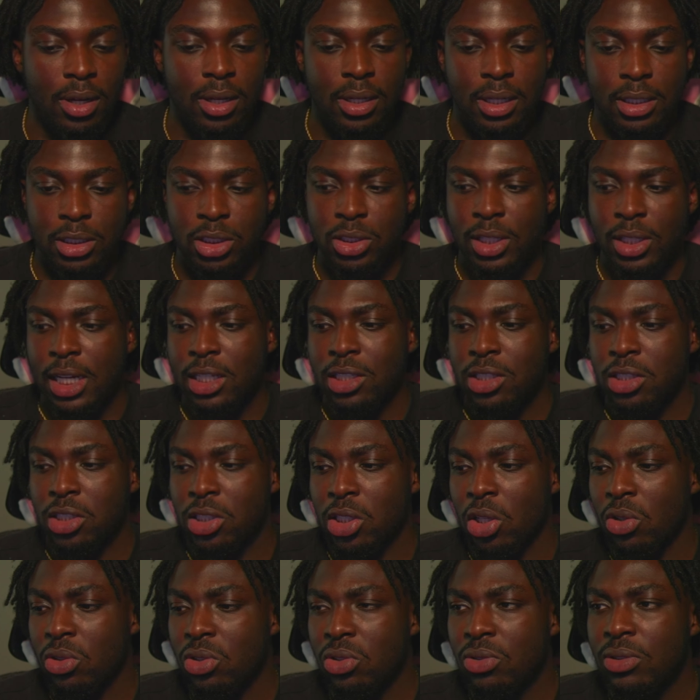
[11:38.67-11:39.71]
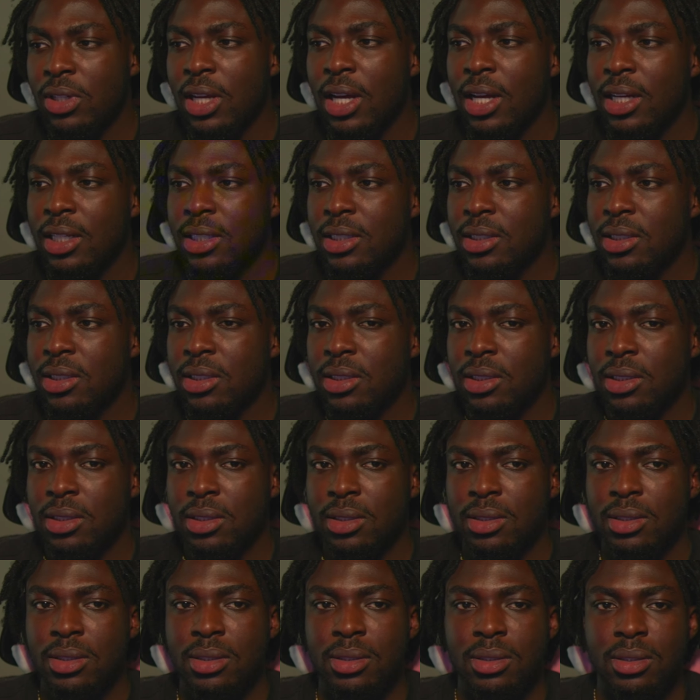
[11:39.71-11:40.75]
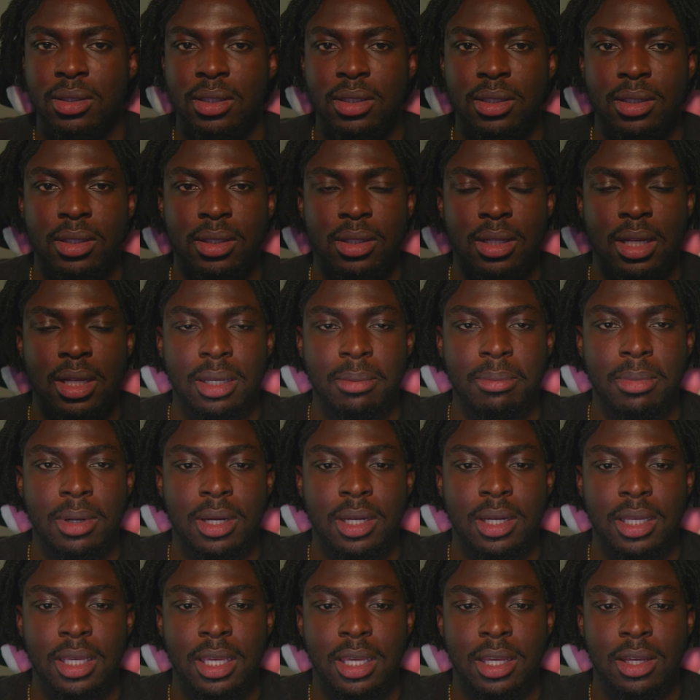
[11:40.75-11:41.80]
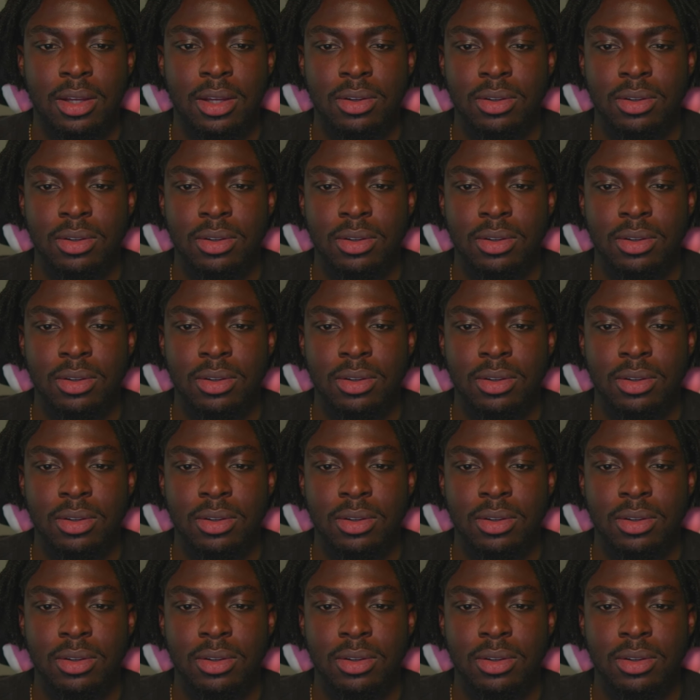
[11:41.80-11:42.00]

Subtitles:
should I show you guys like my account?